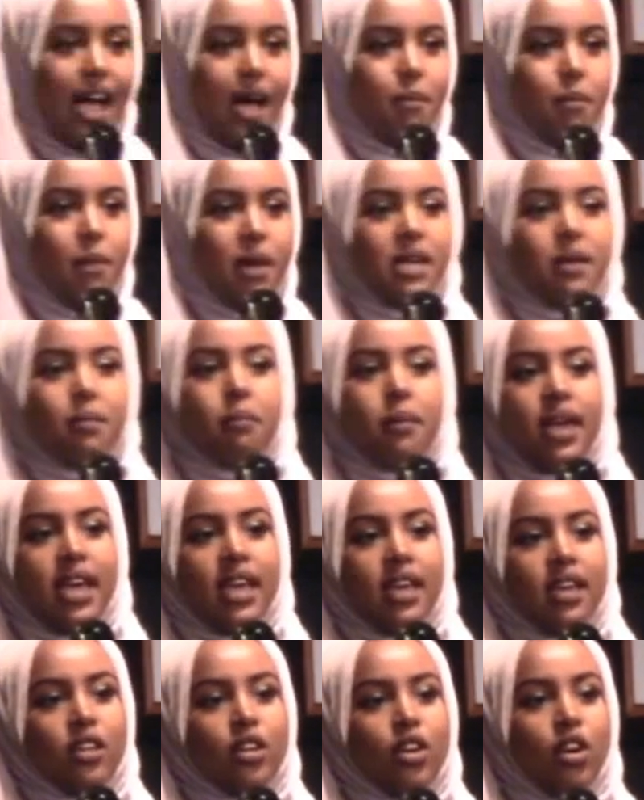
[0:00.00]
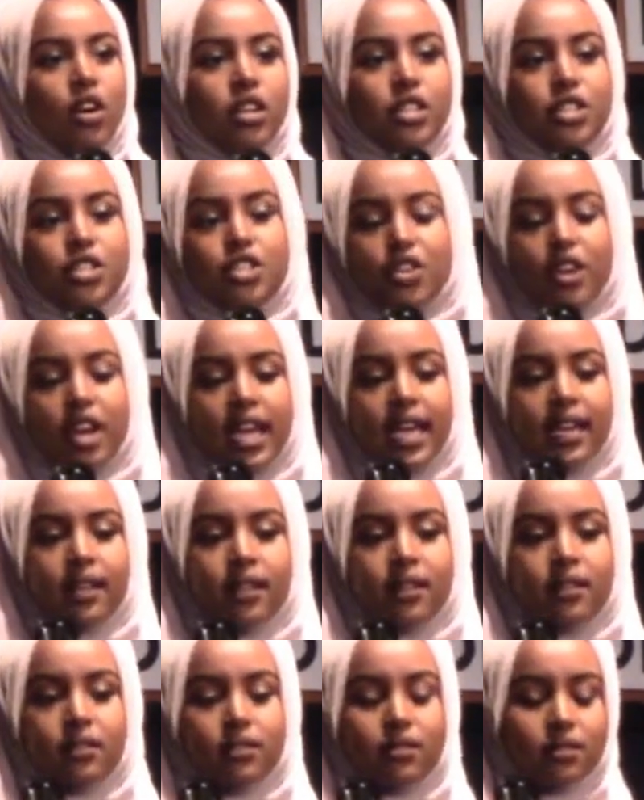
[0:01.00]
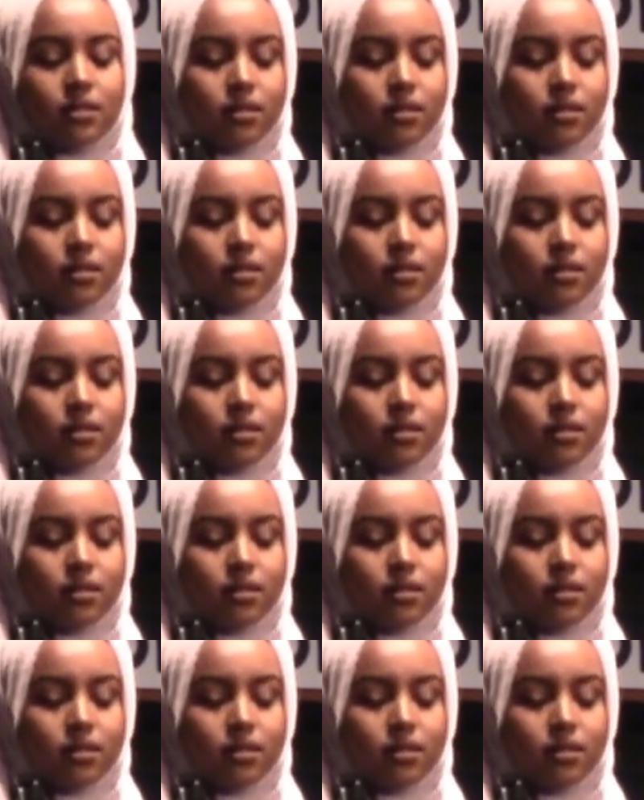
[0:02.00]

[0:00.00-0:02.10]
I met a man on a train.